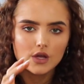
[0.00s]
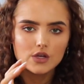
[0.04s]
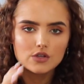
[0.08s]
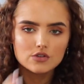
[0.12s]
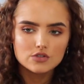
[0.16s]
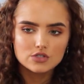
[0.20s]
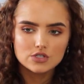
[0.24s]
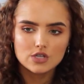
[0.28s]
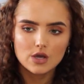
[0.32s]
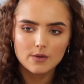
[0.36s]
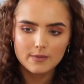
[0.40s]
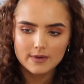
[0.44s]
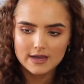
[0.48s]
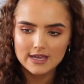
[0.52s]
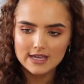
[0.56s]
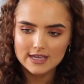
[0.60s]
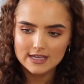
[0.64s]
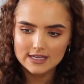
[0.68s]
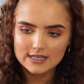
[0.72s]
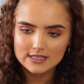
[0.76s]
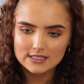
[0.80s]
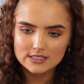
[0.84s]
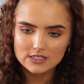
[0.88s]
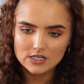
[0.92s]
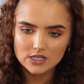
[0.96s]
so it
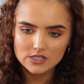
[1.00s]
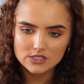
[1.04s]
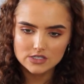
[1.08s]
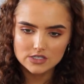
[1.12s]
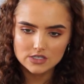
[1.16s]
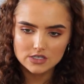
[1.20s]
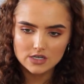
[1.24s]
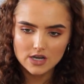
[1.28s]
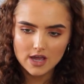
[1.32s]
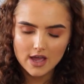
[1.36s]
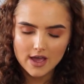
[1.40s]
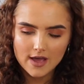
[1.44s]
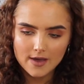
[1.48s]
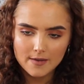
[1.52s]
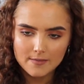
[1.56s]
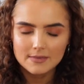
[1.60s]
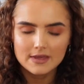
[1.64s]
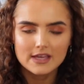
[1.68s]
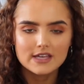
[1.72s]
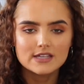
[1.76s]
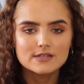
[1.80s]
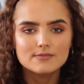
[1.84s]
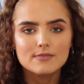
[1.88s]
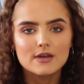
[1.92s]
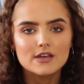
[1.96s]
doesn't
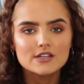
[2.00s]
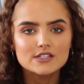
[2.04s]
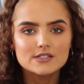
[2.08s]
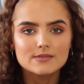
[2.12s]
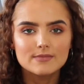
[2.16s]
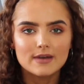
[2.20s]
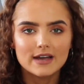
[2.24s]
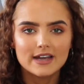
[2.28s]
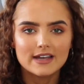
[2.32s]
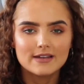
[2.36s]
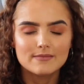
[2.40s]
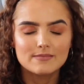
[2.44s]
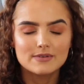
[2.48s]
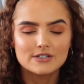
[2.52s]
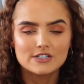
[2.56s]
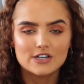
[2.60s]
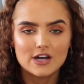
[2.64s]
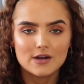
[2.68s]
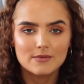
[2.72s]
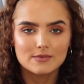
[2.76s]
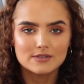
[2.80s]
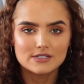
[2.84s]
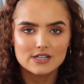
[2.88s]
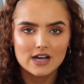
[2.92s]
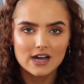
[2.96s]
because most of my
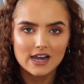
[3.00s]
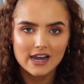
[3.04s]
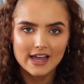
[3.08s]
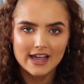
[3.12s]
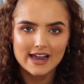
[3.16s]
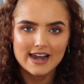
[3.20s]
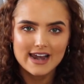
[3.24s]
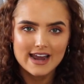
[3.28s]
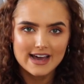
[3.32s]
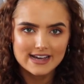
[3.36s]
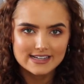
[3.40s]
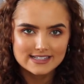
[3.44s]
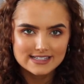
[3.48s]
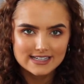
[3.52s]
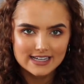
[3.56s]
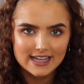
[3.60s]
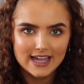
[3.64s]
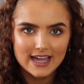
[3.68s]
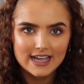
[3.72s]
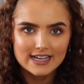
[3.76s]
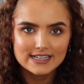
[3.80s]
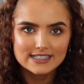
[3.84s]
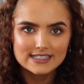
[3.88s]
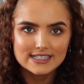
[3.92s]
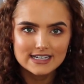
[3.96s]
pyjamas are like
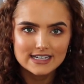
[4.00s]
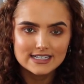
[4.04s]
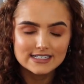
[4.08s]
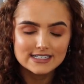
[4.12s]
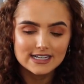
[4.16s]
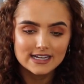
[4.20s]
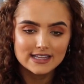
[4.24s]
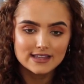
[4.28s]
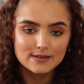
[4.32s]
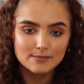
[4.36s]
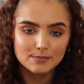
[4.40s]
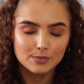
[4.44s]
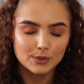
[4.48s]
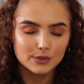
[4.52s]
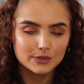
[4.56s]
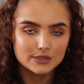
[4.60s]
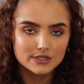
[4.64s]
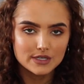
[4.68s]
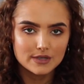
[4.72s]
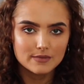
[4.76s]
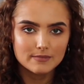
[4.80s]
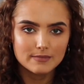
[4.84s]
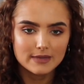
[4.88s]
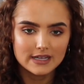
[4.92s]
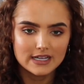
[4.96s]
elasticated at the
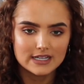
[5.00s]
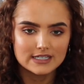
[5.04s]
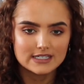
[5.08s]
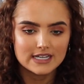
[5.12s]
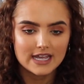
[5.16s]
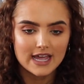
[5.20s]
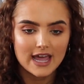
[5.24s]
bottom because I